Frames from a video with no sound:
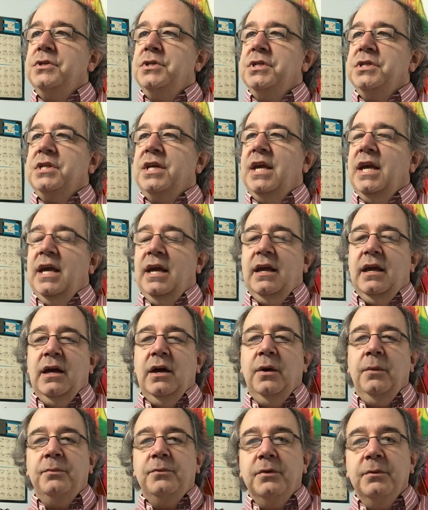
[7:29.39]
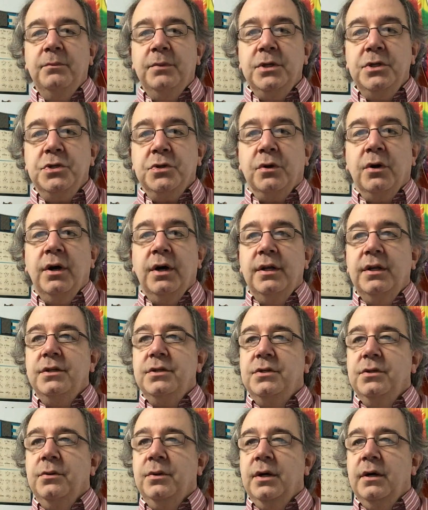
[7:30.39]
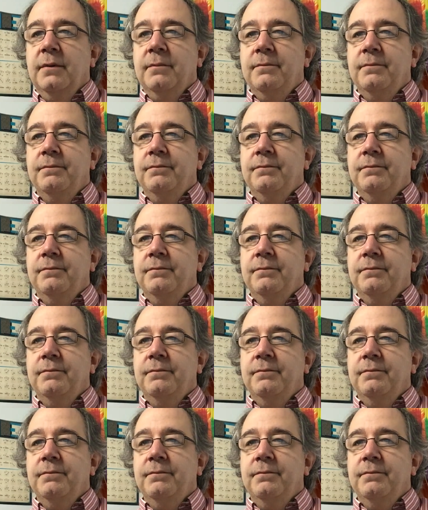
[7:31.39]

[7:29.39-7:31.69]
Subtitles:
just can't help to be drawn into it.